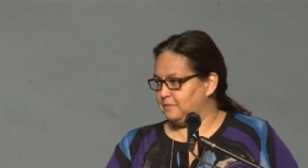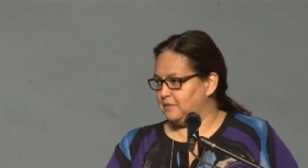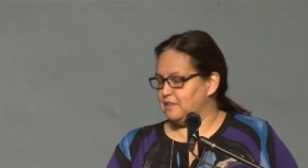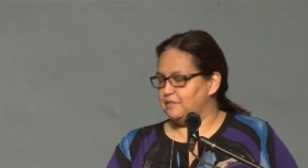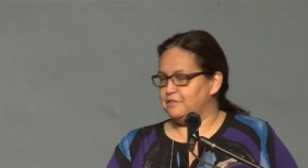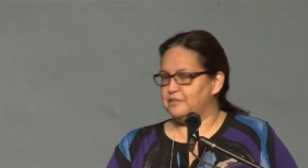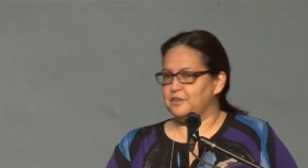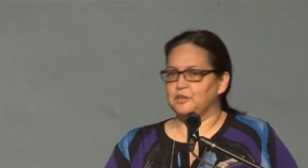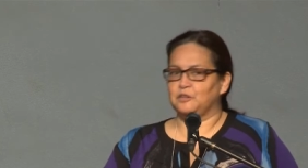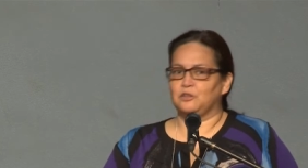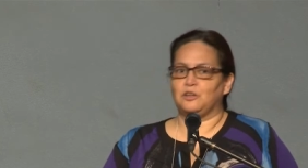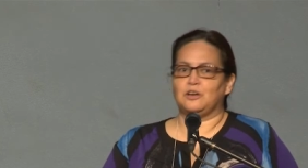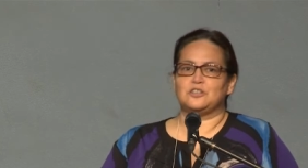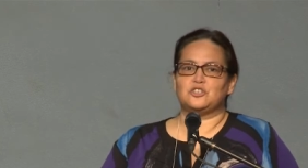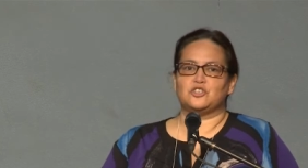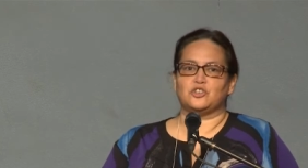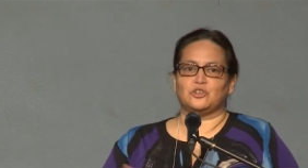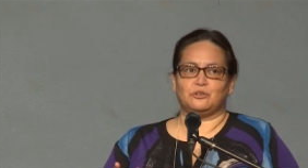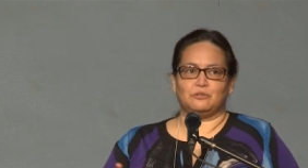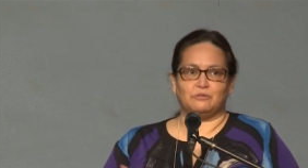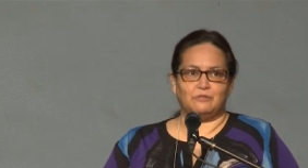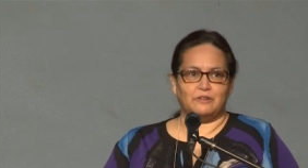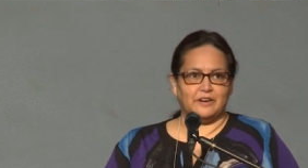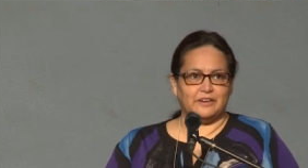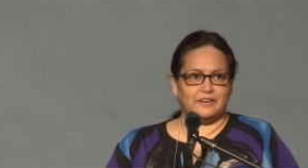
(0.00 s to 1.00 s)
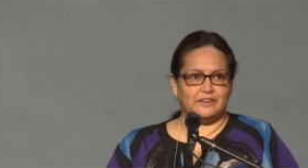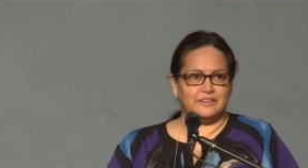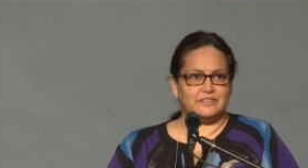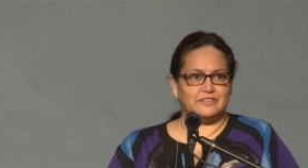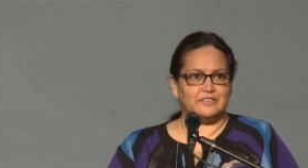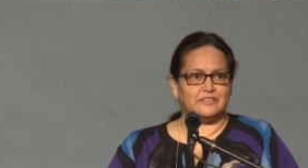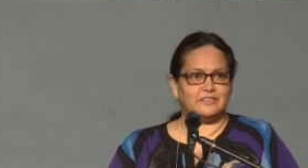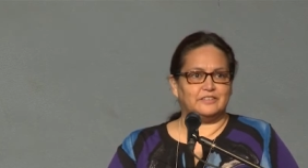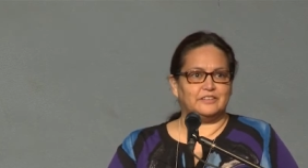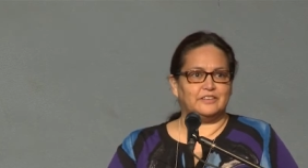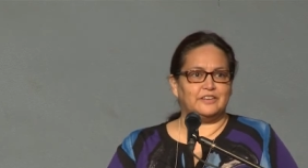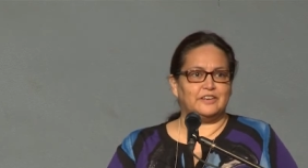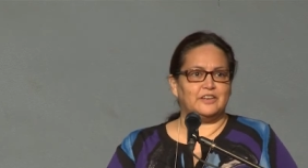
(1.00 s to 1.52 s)
theological
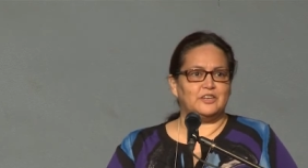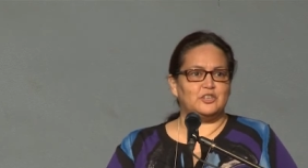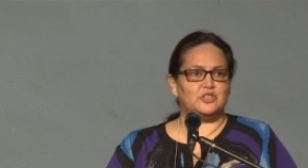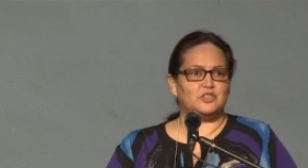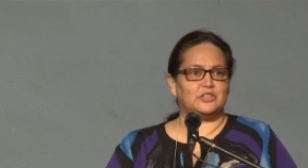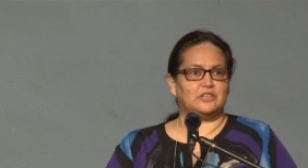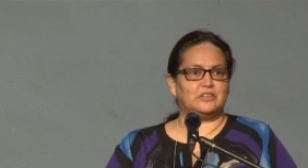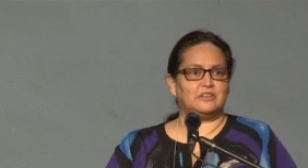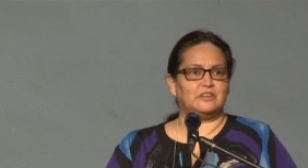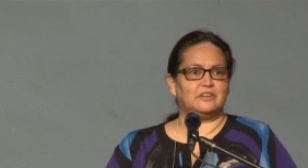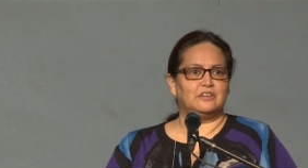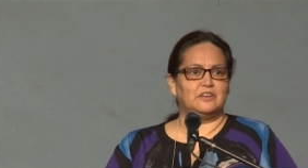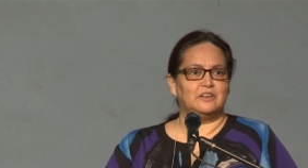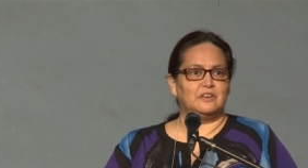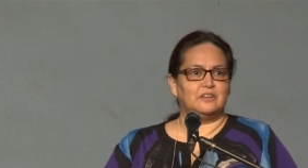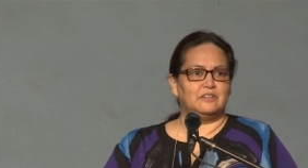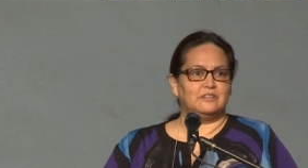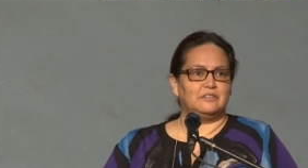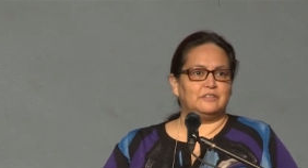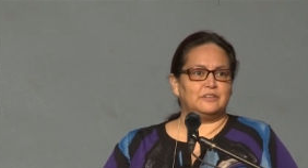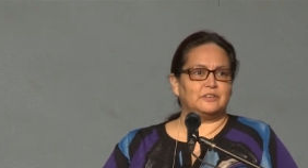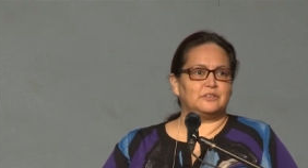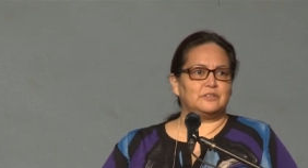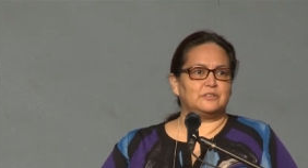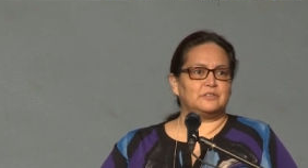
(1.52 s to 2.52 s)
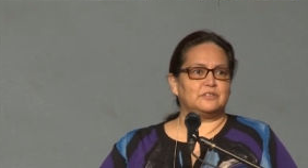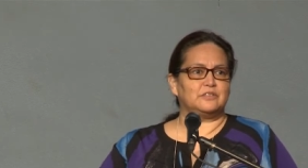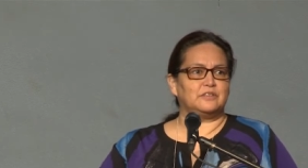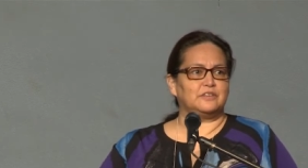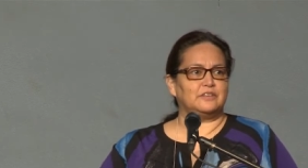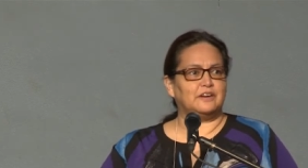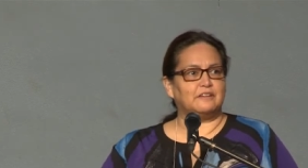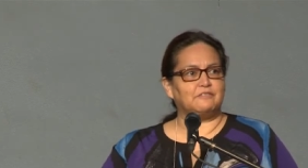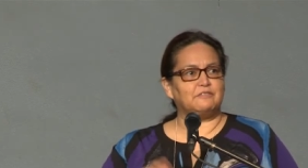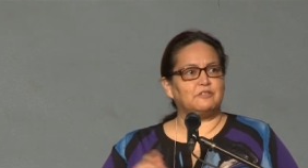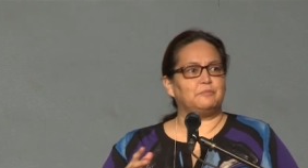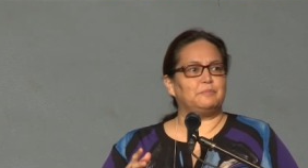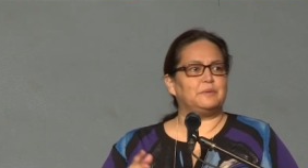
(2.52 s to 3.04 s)
reconciliation. There's
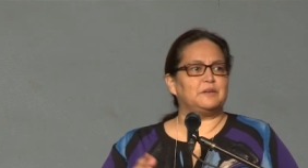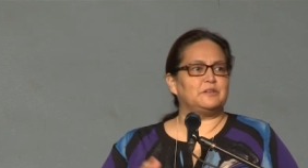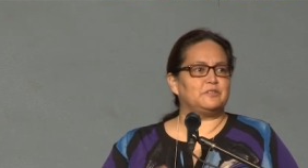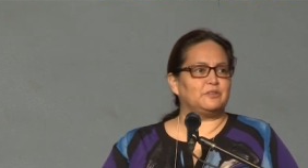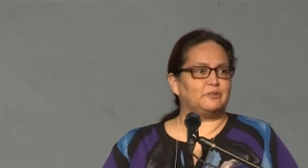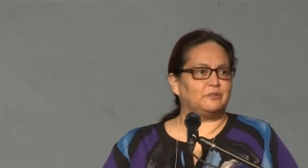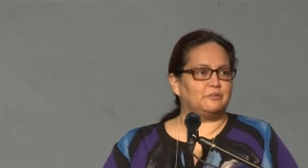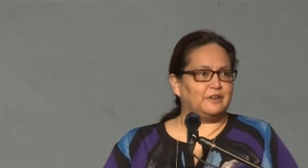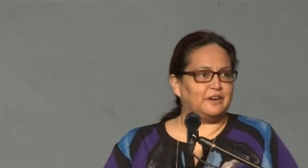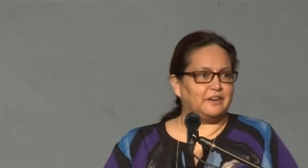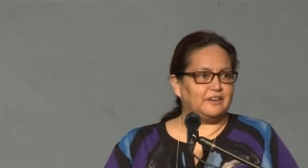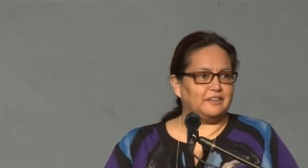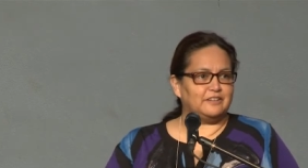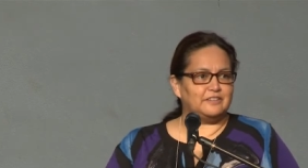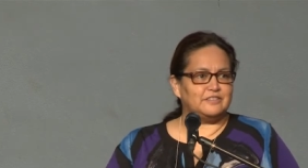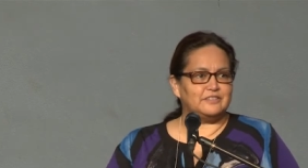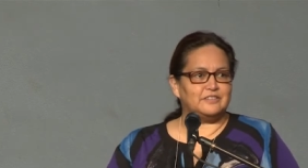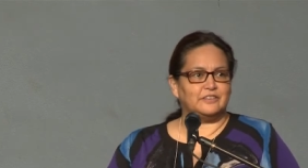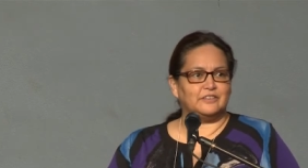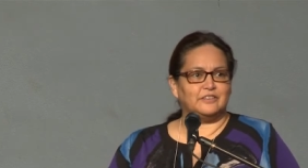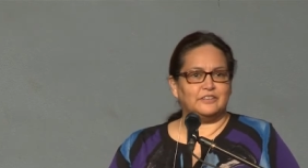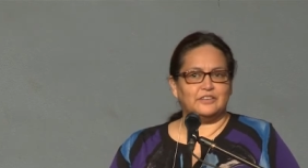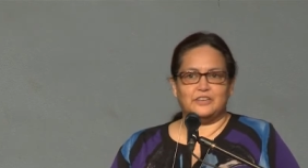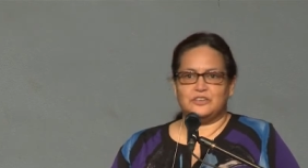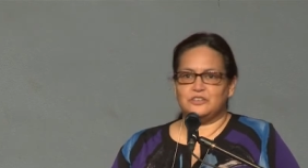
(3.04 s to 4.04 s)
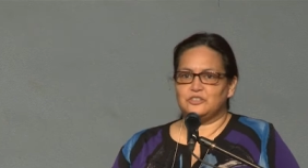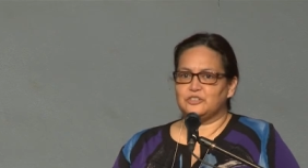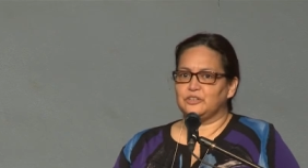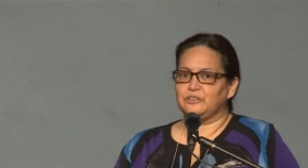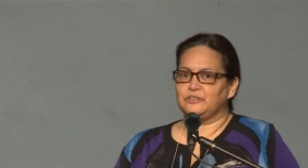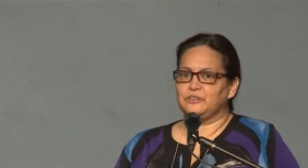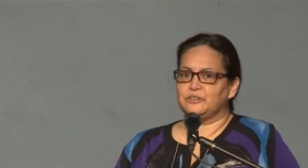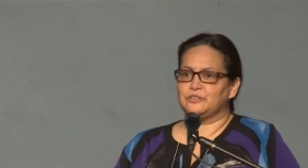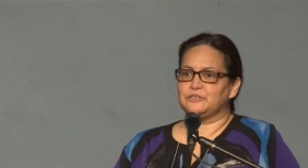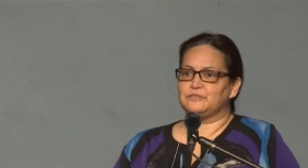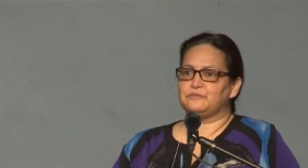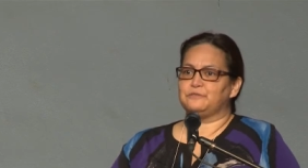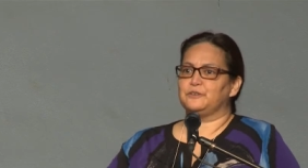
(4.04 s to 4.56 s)
governmental reconciliation.
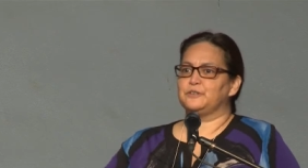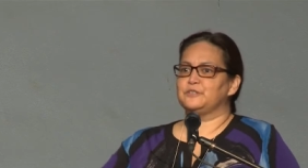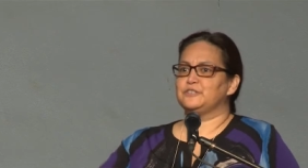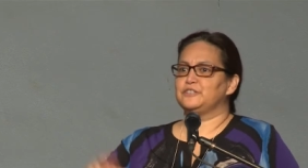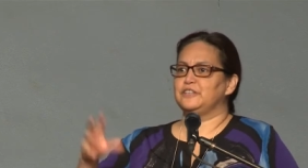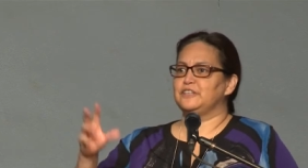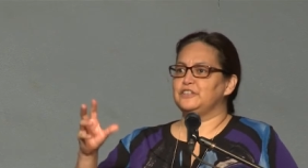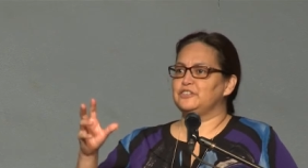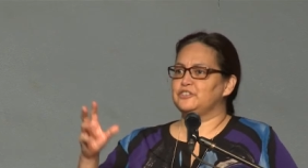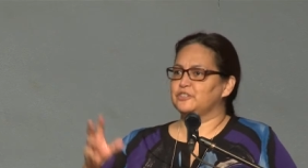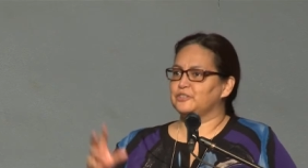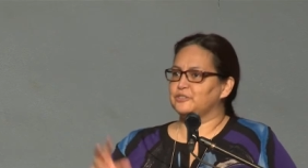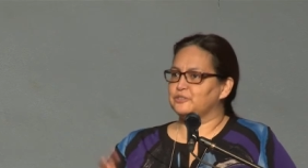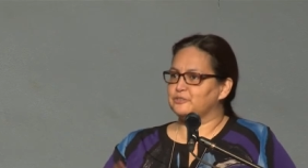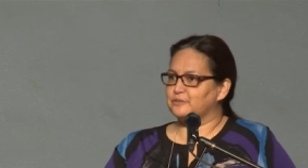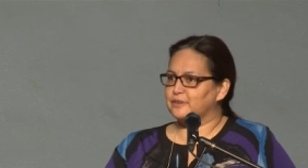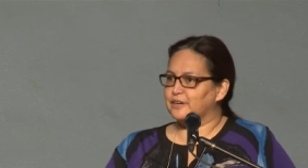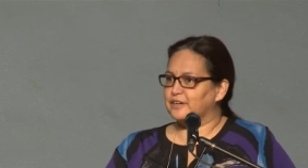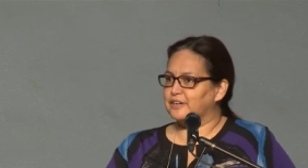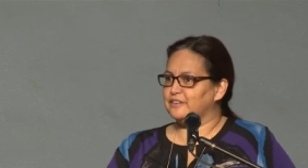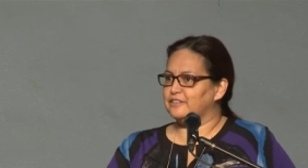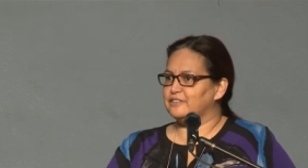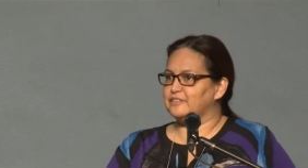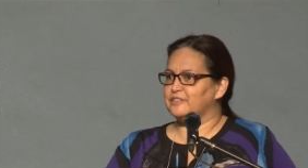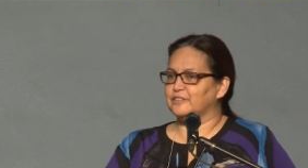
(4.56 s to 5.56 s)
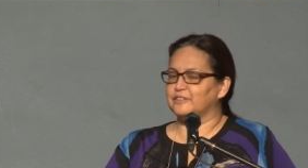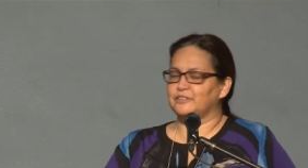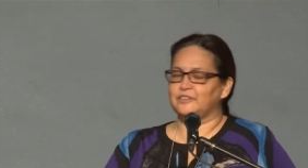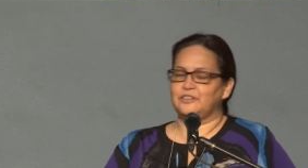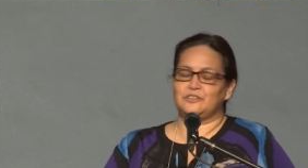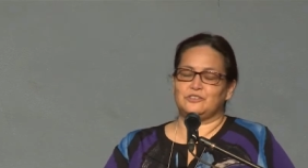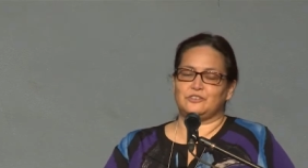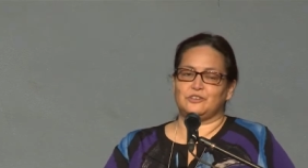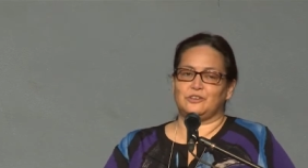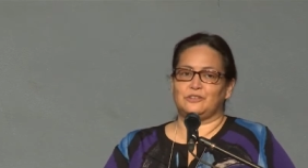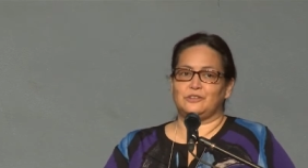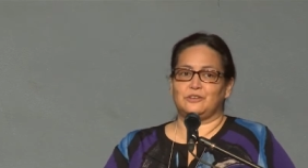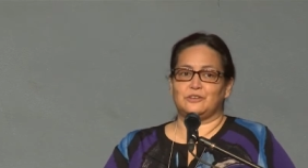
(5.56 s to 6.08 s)
There's First Nations
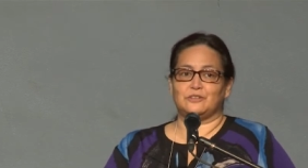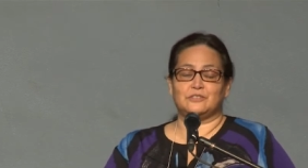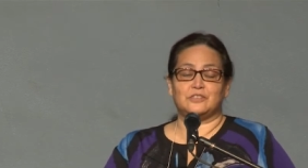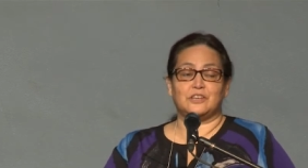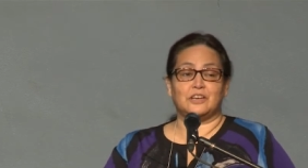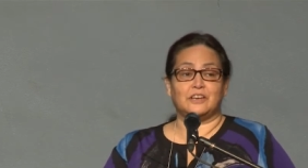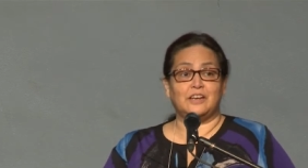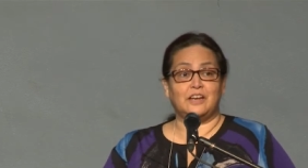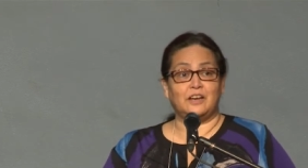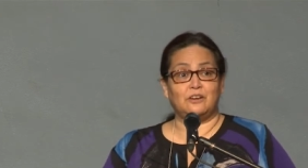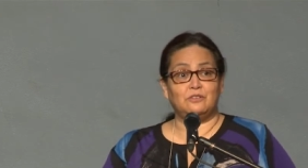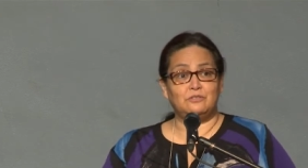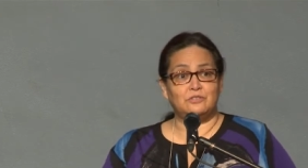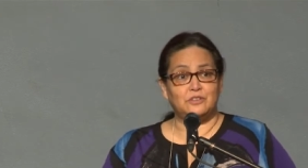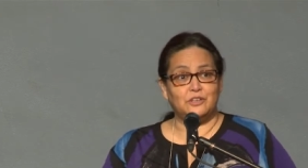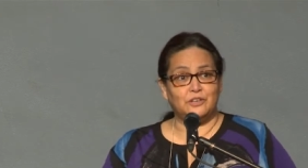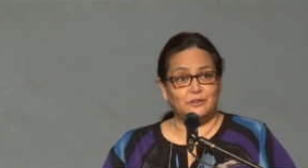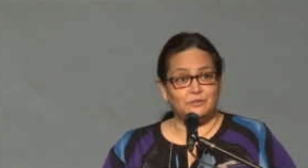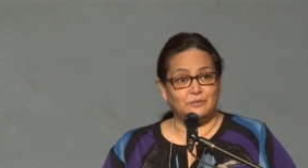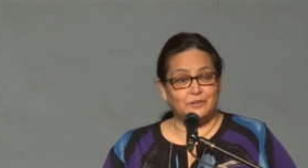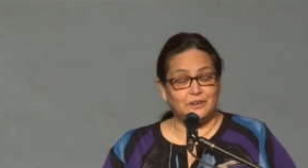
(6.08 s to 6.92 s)
reconciliation. There's accounting